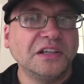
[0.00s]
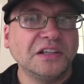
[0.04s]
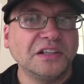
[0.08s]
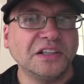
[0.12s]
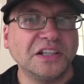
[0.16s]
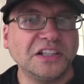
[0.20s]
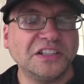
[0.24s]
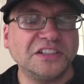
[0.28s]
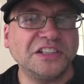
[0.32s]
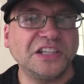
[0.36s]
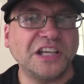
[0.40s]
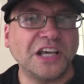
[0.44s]

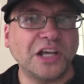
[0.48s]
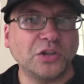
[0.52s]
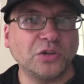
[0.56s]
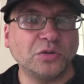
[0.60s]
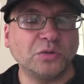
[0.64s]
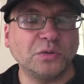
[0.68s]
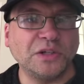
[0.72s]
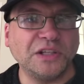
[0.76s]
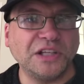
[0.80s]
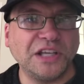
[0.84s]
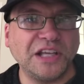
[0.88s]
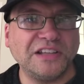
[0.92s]
Let's see how
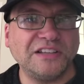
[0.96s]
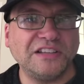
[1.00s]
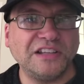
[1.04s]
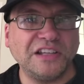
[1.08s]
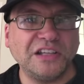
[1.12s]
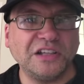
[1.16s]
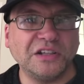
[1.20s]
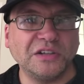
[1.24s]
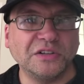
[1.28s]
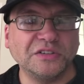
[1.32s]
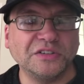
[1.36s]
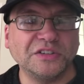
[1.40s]
twenty
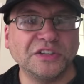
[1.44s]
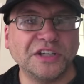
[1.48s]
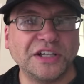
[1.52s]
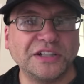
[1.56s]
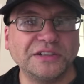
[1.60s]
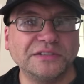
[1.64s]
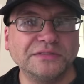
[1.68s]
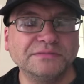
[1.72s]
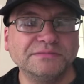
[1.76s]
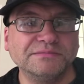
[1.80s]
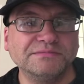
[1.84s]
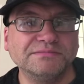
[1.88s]
eighteen goes
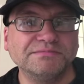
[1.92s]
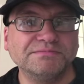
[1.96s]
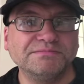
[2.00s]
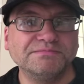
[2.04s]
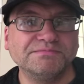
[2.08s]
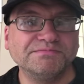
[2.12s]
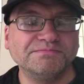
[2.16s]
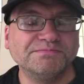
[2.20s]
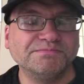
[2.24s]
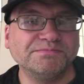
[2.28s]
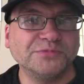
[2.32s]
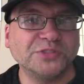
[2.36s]
out.
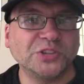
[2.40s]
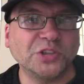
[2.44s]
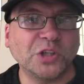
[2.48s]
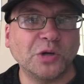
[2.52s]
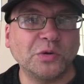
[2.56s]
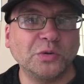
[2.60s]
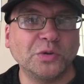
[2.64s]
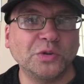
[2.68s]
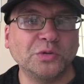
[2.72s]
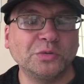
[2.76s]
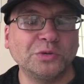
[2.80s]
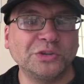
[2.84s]

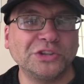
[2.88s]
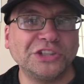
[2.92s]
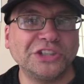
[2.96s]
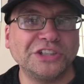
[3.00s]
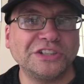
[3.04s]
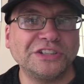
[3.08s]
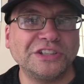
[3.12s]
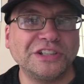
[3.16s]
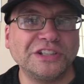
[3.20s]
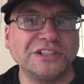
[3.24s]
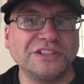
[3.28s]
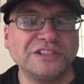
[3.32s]
Star Wars
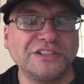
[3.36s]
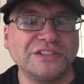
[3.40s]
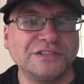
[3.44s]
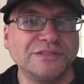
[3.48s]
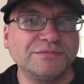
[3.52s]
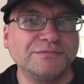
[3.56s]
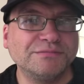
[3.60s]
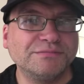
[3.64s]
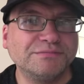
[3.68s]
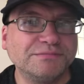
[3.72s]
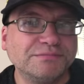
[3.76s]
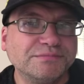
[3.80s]
Resistance,
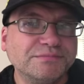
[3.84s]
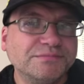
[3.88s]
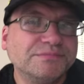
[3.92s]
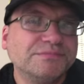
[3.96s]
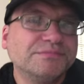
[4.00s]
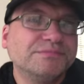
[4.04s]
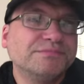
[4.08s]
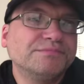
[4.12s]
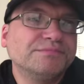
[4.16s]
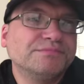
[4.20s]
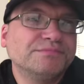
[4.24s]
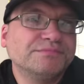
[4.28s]

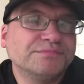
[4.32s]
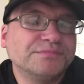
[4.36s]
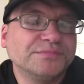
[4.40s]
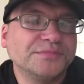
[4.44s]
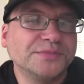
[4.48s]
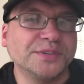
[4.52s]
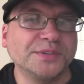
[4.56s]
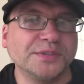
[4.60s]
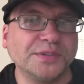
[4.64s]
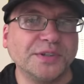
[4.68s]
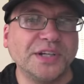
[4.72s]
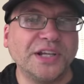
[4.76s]

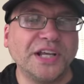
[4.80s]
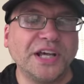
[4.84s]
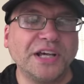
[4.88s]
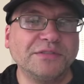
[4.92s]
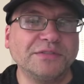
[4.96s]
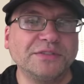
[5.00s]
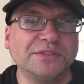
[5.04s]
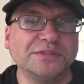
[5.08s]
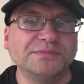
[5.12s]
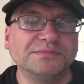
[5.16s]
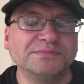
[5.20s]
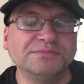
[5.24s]

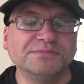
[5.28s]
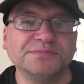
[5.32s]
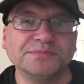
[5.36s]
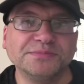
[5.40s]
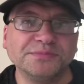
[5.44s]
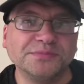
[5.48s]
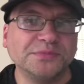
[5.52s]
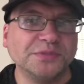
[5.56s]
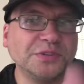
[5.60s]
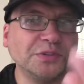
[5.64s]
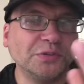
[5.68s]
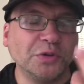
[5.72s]
whatever.
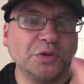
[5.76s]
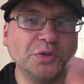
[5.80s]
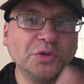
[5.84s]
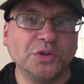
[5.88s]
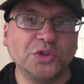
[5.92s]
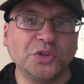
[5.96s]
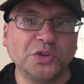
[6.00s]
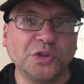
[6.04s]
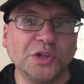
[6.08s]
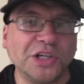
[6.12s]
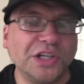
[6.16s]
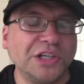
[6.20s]
If you
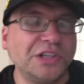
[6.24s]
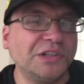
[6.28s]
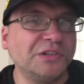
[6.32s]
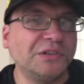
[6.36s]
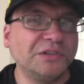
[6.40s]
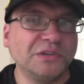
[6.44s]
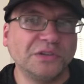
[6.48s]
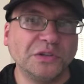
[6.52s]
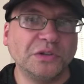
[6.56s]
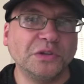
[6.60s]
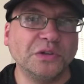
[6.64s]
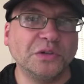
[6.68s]
enjoy it,
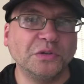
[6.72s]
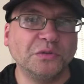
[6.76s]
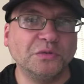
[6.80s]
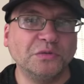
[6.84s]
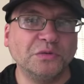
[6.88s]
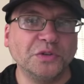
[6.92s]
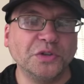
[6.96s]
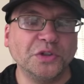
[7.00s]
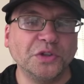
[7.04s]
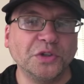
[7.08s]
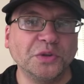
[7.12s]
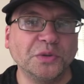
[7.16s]
good
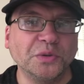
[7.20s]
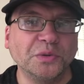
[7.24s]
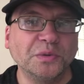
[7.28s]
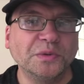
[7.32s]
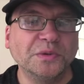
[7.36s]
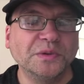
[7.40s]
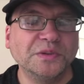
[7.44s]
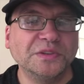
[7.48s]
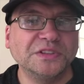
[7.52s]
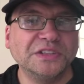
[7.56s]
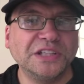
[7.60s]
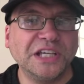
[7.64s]
for you.
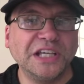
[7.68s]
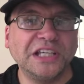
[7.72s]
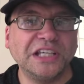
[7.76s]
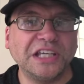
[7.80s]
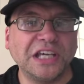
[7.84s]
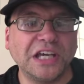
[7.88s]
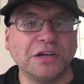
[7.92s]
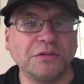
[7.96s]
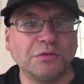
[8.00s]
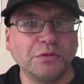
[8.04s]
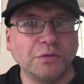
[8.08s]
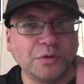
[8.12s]
Take
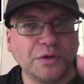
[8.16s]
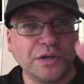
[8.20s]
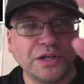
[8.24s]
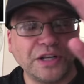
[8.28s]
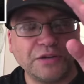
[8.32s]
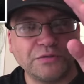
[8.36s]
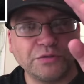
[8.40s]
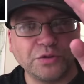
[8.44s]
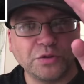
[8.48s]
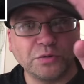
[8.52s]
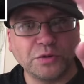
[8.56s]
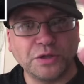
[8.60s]
care, everyone.
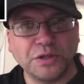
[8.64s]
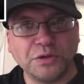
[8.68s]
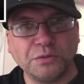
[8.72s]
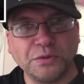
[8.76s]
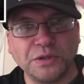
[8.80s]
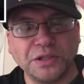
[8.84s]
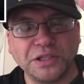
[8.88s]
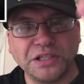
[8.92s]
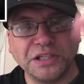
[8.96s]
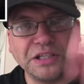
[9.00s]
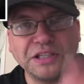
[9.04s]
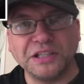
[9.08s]
Have a great
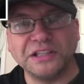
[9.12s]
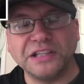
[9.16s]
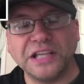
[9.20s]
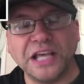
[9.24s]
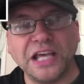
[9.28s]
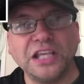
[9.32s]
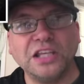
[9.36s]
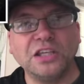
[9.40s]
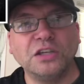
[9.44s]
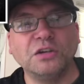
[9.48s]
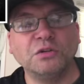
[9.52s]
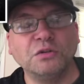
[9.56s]
weekend.
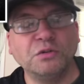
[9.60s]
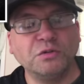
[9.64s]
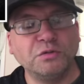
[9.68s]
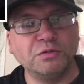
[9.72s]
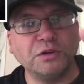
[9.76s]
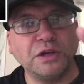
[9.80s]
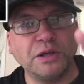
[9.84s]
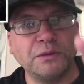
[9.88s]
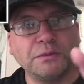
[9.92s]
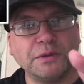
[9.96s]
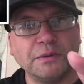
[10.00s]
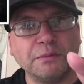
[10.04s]
Thank you,
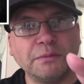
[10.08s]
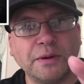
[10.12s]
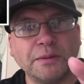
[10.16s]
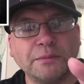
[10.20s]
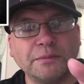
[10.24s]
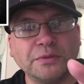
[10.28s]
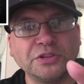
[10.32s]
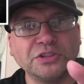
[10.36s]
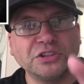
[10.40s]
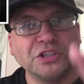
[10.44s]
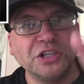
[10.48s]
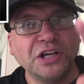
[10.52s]
family
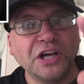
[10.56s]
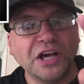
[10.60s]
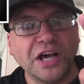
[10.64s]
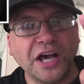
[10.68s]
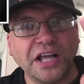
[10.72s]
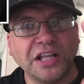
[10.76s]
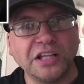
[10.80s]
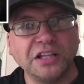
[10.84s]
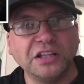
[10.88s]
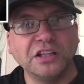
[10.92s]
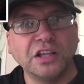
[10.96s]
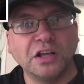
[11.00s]
members.
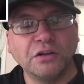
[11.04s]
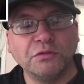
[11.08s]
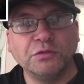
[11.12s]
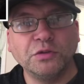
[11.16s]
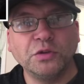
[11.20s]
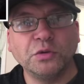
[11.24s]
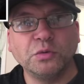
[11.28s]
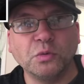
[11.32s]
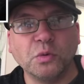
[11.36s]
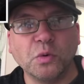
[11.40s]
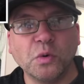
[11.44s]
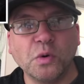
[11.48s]
I love
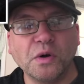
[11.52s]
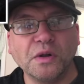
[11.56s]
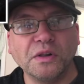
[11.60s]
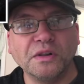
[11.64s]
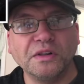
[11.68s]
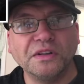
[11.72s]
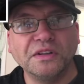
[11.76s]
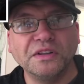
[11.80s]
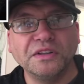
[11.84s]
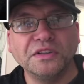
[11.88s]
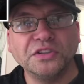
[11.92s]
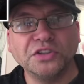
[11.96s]
you all.
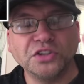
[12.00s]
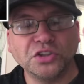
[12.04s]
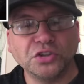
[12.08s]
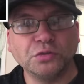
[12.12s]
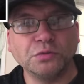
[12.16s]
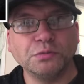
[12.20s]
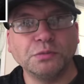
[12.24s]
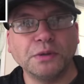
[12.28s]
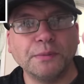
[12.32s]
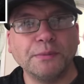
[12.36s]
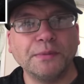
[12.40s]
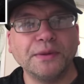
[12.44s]
Just
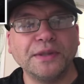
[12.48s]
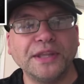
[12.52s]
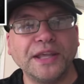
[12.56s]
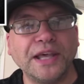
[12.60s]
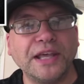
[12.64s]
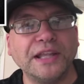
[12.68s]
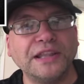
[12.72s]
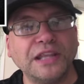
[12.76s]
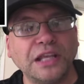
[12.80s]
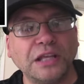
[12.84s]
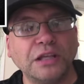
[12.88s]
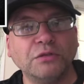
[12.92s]
remember
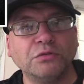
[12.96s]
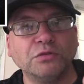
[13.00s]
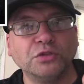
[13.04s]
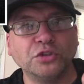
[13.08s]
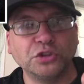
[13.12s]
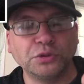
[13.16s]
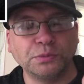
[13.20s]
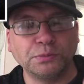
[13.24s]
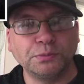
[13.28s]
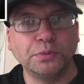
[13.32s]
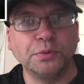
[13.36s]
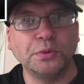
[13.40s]
that. Thank you for
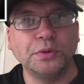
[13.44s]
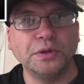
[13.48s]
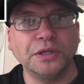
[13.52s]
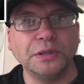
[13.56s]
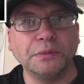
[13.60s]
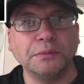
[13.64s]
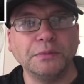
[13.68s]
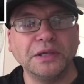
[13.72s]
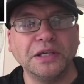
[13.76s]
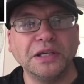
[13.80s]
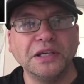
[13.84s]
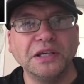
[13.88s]

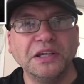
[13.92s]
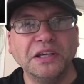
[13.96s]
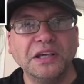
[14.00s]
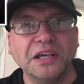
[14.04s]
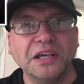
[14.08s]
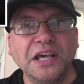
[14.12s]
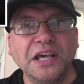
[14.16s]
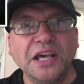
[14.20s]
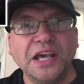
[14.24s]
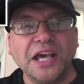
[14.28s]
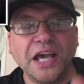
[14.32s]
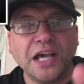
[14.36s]
supporting me.
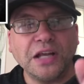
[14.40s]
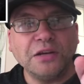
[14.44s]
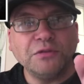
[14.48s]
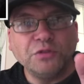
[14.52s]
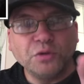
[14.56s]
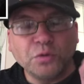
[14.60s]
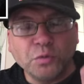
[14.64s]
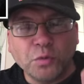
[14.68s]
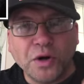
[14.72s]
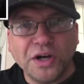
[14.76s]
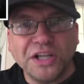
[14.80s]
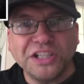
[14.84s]
And if
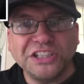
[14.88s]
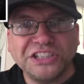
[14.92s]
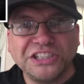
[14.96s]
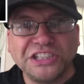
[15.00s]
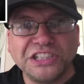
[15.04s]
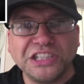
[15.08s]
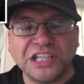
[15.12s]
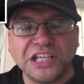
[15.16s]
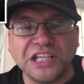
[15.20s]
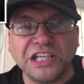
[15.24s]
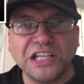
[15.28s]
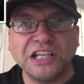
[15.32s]
you want to
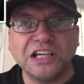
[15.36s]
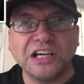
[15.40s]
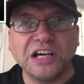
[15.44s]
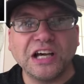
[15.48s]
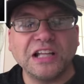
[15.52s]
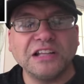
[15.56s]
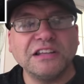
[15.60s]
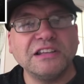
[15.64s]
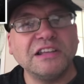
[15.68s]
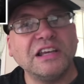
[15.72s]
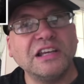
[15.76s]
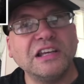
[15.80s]
see any
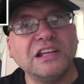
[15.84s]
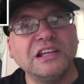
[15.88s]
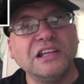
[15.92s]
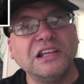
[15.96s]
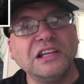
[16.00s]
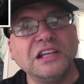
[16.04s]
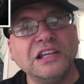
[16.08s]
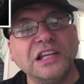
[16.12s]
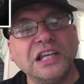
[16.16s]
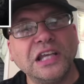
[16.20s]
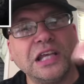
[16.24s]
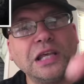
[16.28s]
content,
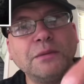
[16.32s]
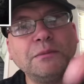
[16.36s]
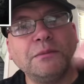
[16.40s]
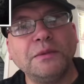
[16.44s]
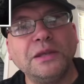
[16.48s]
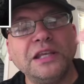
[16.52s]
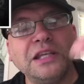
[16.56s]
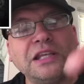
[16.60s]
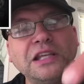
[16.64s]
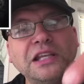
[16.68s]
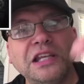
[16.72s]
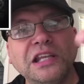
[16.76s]
hit
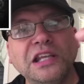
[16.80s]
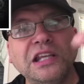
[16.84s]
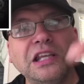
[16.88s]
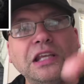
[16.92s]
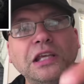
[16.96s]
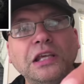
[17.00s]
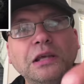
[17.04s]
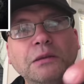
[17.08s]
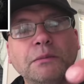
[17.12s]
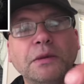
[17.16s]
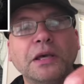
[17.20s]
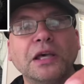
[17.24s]
me in the
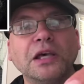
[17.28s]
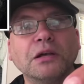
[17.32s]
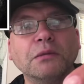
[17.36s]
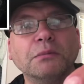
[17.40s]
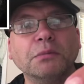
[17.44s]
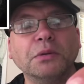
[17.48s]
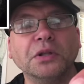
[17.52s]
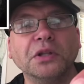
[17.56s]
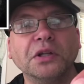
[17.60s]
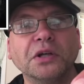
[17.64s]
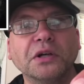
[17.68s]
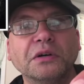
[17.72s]
email
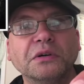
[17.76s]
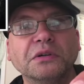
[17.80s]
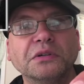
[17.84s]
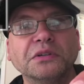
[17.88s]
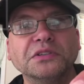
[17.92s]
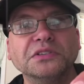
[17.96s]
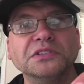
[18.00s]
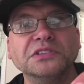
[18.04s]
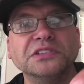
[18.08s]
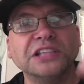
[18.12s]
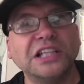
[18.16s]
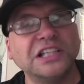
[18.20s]
below,
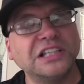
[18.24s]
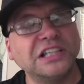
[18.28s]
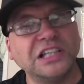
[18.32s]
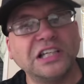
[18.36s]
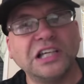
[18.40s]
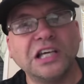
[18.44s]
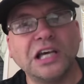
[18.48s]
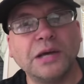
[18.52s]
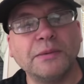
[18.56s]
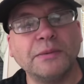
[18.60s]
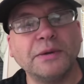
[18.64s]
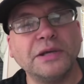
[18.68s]
not the
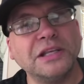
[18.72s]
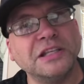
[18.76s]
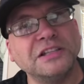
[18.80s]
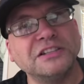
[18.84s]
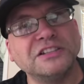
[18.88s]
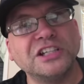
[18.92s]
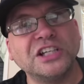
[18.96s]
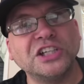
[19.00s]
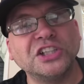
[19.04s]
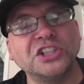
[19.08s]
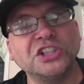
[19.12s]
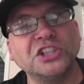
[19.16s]
comment
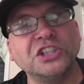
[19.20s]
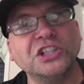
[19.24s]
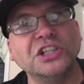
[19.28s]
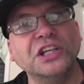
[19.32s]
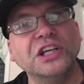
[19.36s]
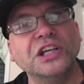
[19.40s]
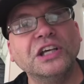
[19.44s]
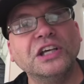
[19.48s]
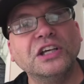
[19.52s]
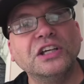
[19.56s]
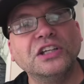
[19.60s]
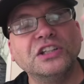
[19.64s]
section.
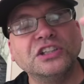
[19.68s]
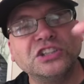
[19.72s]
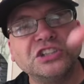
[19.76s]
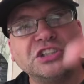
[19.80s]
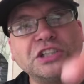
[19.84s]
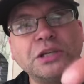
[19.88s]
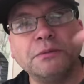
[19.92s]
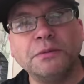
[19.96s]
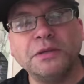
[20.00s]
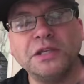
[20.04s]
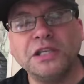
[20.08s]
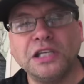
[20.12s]

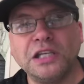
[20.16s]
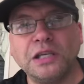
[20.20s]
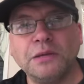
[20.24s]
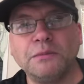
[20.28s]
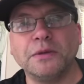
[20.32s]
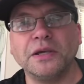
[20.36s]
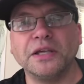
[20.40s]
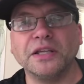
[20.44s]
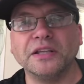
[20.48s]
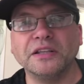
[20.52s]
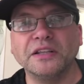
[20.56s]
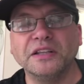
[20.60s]
Send me an
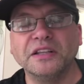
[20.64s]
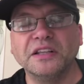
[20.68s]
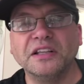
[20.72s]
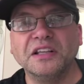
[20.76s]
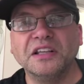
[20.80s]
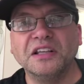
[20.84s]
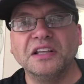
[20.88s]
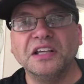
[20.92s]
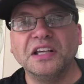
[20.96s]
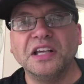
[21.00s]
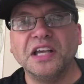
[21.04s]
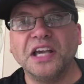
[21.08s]
email,
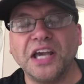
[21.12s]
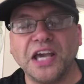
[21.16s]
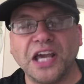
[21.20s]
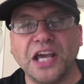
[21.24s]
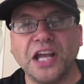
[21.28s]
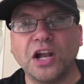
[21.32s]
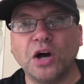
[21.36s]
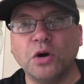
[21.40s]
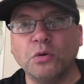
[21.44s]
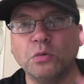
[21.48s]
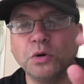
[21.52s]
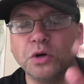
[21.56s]

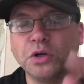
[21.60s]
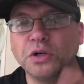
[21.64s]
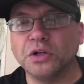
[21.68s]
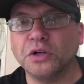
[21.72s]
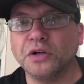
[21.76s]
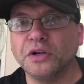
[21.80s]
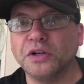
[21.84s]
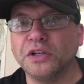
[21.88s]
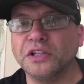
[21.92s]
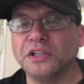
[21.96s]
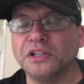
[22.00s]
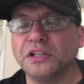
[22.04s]
and I'll work
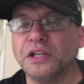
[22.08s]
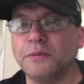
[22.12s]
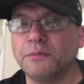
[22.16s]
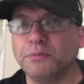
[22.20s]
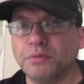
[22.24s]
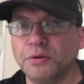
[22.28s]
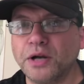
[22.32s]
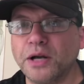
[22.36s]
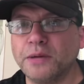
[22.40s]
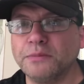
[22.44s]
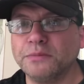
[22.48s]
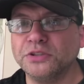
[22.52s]
on it. I
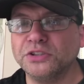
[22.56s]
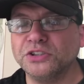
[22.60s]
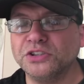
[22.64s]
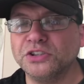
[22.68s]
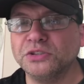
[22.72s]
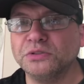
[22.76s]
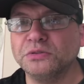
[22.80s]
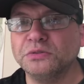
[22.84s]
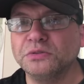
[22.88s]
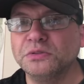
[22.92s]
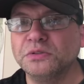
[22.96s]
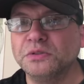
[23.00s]
promise
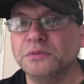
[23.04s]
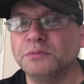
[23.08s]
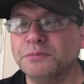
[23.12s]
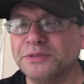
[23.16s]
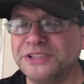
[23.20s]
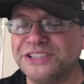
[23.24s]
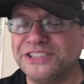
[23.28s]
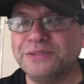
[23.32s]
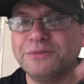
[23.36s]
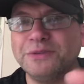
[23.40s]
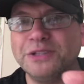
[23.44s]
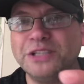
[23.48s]
you.
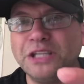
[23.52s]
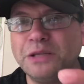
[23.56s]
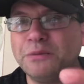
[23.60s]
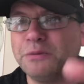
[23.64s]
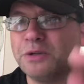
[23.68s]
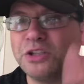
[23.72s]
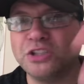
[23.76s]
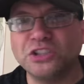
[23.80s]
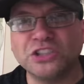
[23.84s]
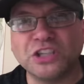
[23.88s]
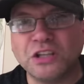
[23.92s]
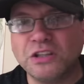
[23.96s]
But send me an
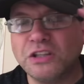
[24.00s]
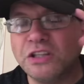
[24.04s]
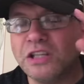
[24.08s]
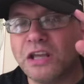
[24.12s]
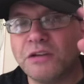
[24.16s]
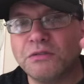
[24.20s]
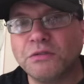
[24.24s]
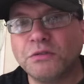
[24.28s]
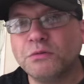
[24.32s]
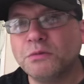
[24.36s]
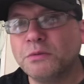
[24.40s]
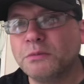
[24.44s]
email, because I'll
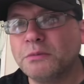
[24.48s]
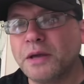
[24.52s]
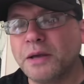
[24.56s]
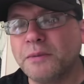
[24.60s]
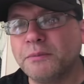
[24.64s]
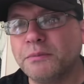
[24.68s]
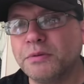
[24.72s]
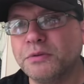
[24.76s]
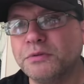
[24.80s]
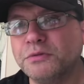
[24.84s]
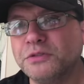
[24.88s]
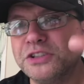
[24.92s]
never
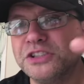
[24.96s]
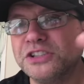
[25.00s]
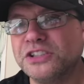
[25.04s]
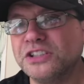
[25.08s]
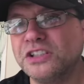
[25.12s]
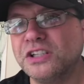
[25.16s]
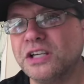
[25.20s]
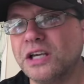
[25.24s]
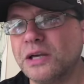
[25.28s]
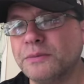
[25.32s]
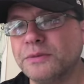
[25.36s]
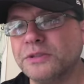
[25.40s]
remember if it's in
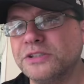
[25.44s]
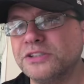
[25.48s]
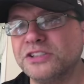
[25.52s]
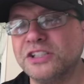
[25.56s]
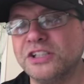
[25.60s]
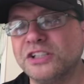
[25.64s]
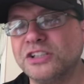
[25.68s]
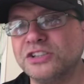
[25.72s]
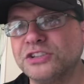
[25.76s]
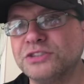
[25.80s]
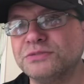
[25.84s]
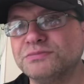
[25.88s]
the comment
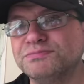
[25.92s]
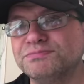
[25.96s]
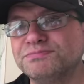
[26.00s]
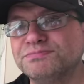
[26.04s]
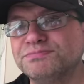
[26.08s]
section.